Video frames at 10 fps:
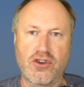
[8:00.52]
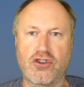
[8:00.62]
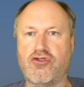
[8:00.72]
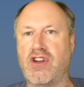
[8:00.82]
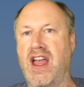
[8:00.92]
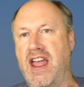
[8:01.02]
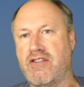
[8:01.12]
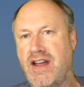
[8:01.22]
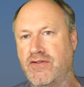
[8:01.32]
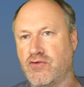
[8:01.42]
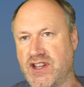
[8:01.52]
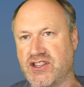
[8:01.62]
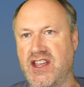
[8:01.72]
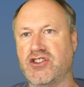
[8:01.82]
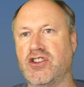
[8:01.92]
your aircraft, when it
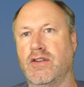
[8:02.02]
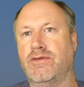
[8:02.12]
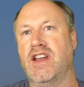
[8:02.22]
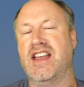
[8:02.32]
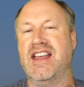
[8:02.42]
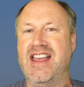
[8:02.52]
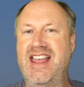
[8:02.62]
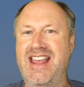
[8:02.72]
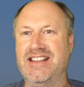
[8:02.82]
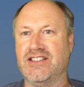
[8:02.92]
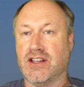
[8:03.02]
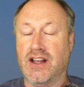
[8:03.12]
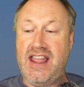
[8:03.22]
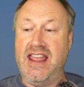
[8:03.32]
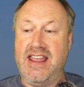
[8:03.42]
takes off, is
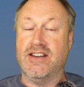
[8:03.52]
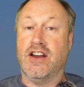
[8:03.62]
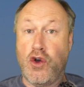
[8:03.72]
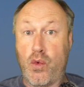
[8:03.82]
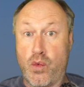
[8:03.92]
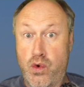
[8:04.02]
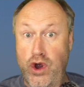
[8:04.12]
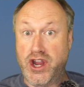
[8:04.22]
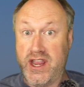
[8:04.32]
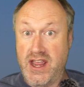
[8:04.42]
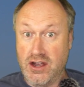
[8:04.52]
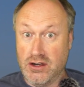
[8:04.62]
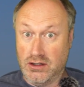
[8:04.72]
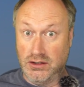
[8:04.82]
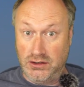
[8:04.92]
in working
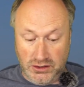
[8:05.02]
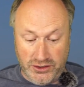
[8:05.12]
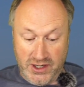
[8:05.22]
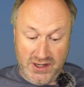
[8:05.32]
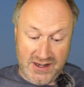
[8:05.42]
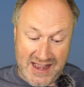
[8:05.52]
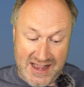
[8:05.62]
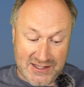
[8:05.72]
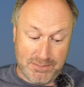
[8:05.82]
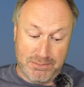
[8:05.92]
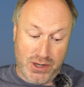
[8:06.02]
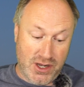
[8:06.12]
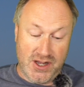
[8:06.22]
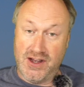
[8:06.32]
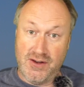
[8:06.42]
order as
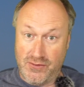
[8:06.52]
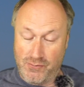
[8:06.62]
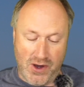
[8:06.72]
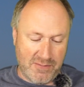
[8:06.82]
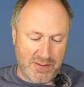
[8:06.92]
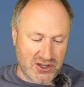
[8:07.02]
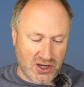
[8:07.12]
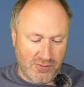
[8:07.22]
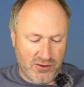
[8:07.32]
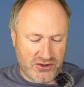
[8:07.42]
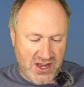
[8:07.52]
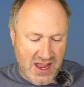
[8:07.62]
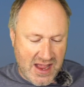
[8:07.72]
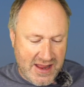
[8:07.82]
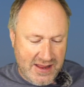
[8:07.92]
per what I've been told from the
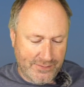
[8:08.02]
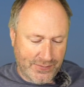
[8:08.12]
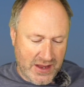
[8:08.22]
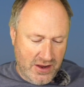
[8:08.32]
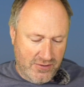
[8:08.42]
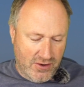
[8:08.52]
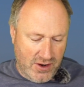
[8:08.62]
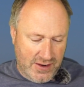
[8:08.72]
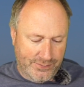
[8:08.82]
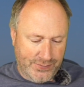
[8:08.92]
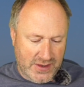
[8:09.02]
CAA, right,